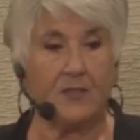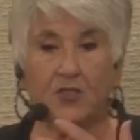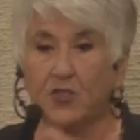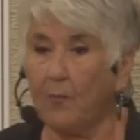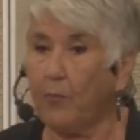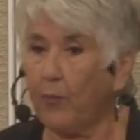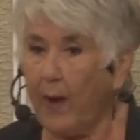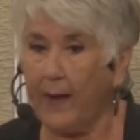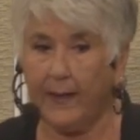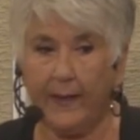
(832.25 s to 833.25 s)
jump
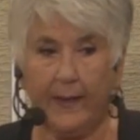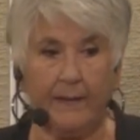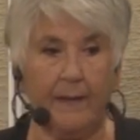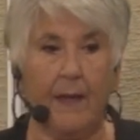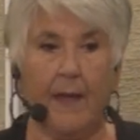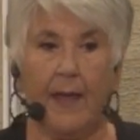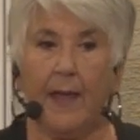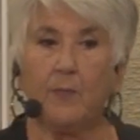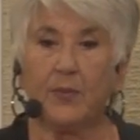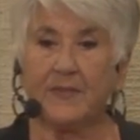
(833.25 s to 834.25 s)
right in
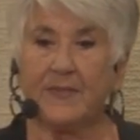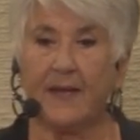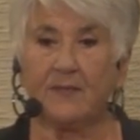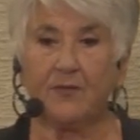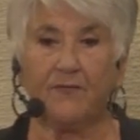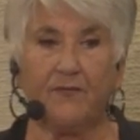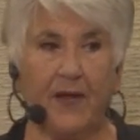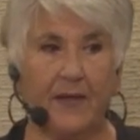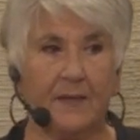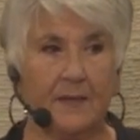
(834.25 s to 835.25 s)
and protect her
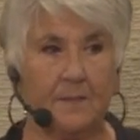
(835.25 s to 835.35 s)
friend.